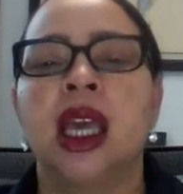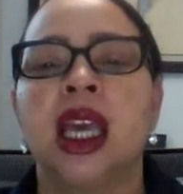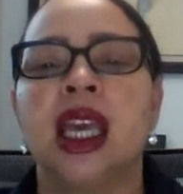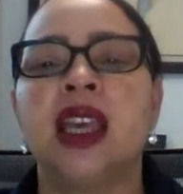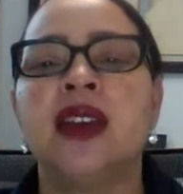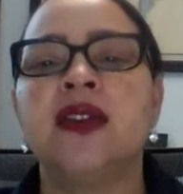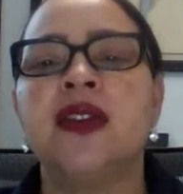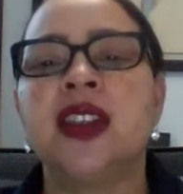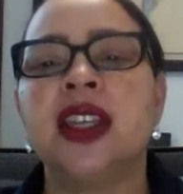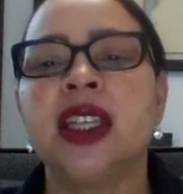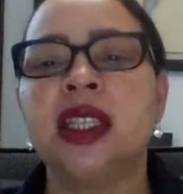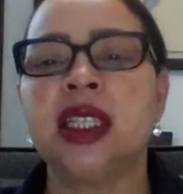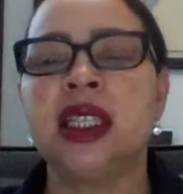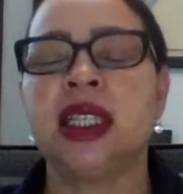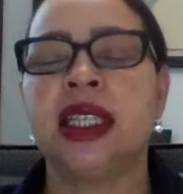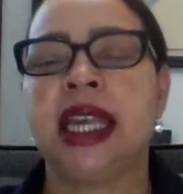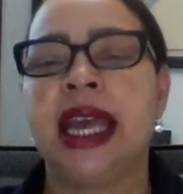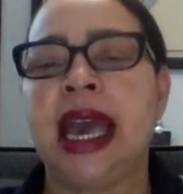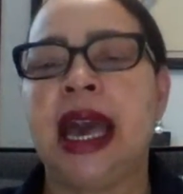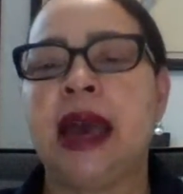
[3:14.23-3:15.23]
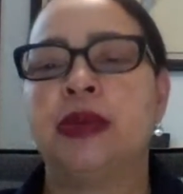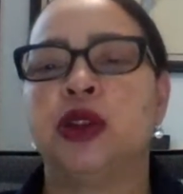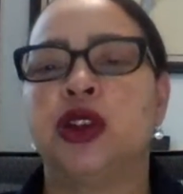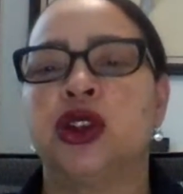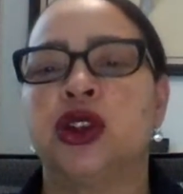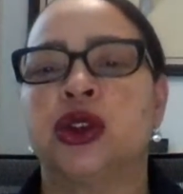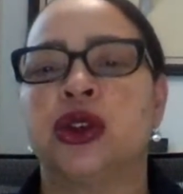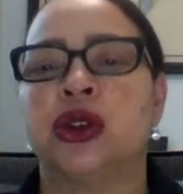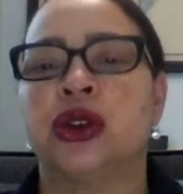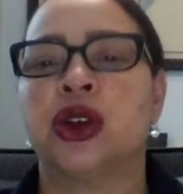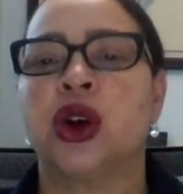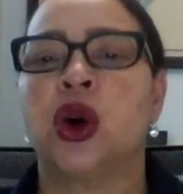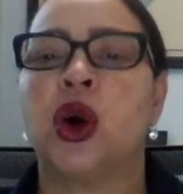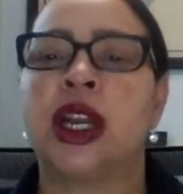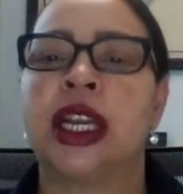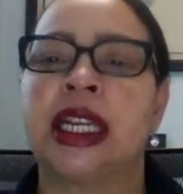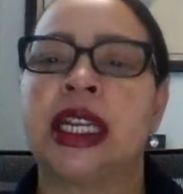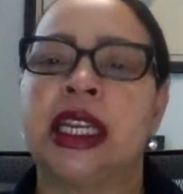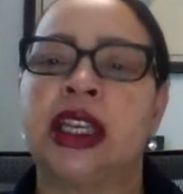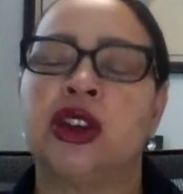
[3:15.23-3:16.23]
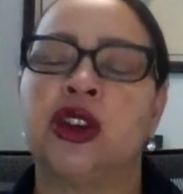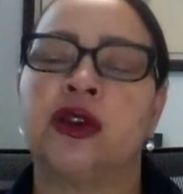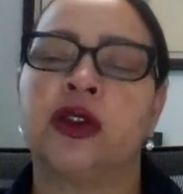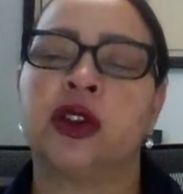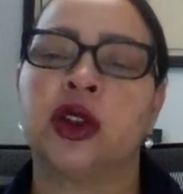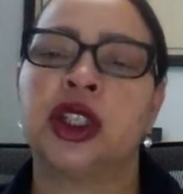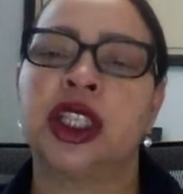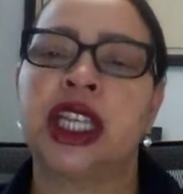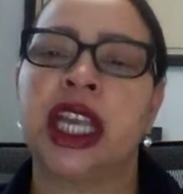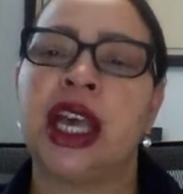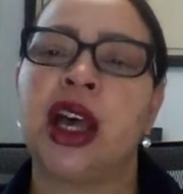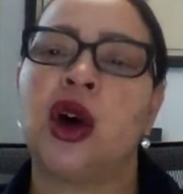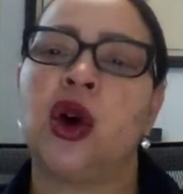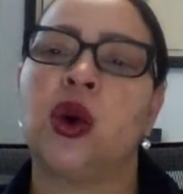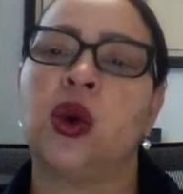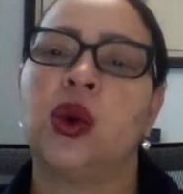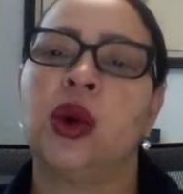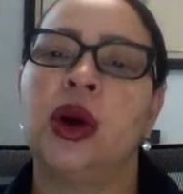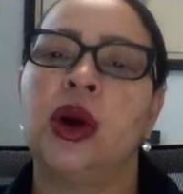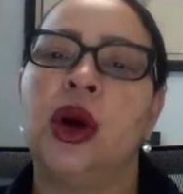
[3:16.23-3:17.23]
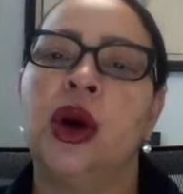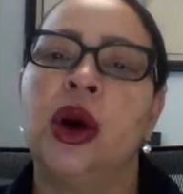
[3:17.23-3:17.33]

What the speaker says: If this is captured on an interval scale